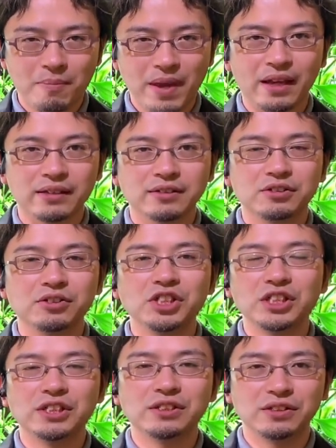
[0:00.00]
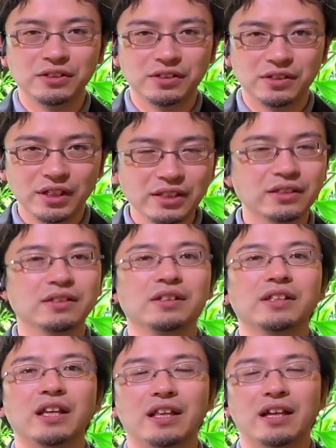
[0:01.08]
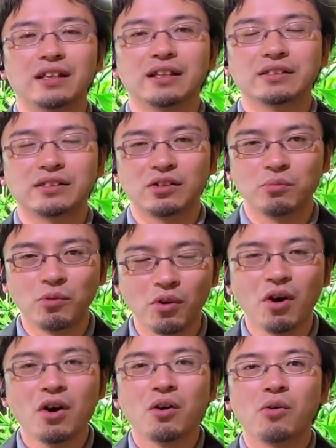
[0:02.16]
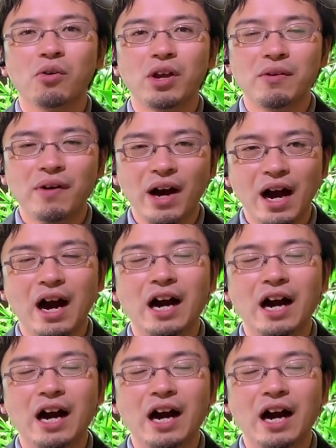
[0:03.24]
and driftwood wins this category by far.